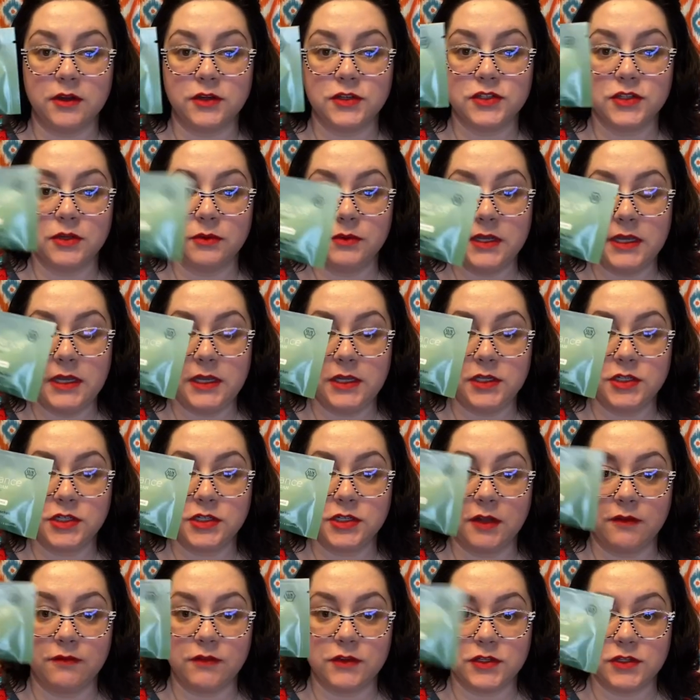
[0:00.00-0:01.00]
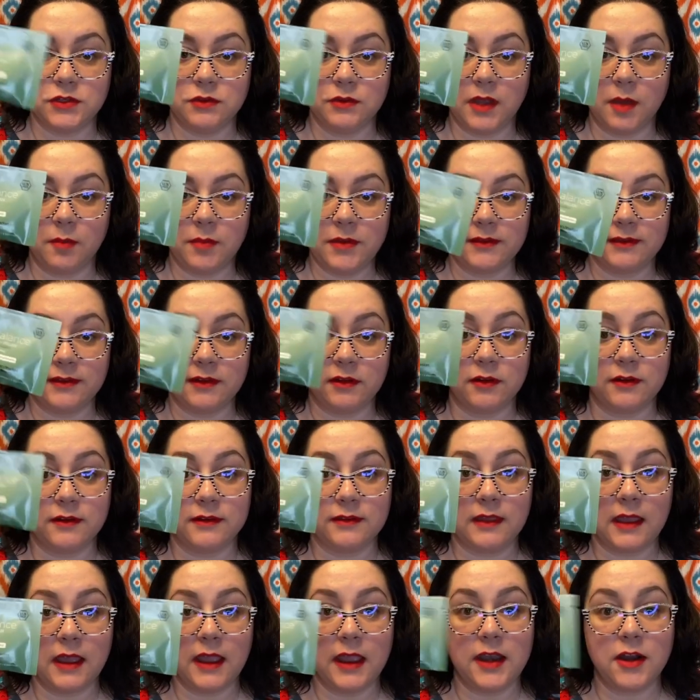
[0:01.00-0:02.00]
So each of the 2 gummies that are
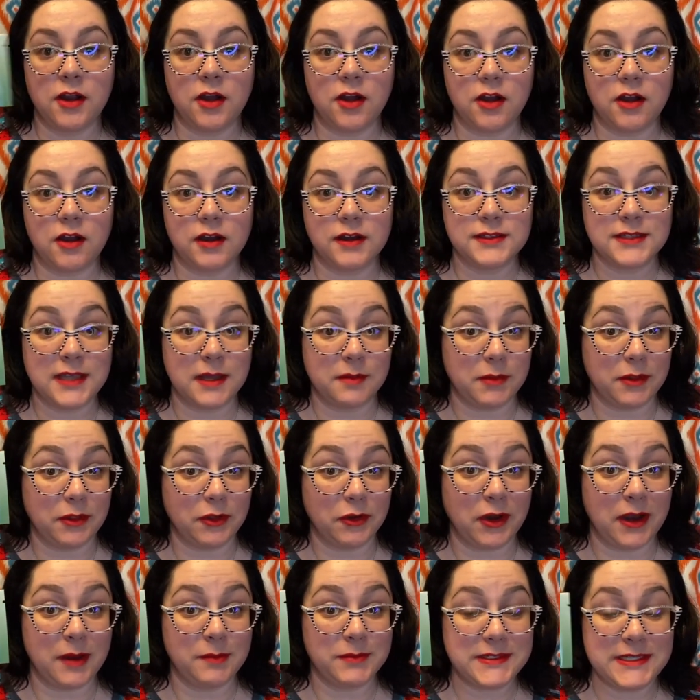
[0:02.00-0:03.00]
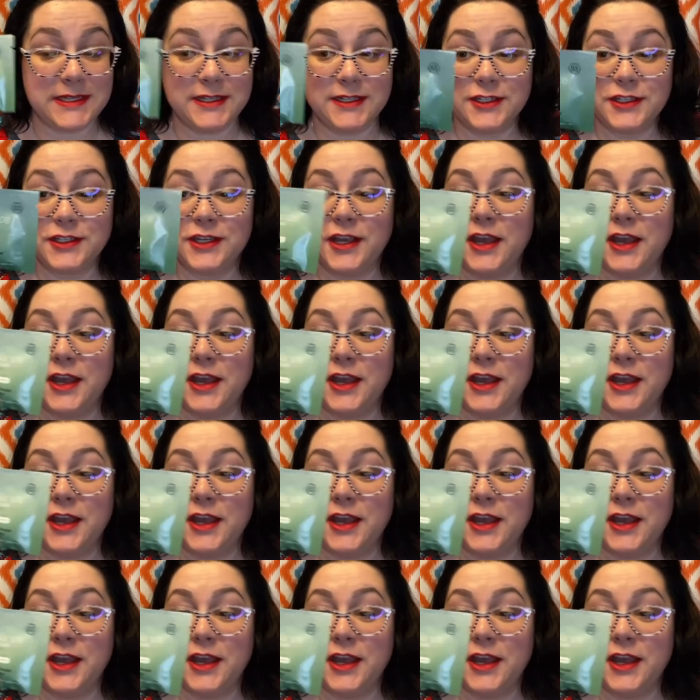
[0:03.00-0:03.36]
inside are 10 milligrams each.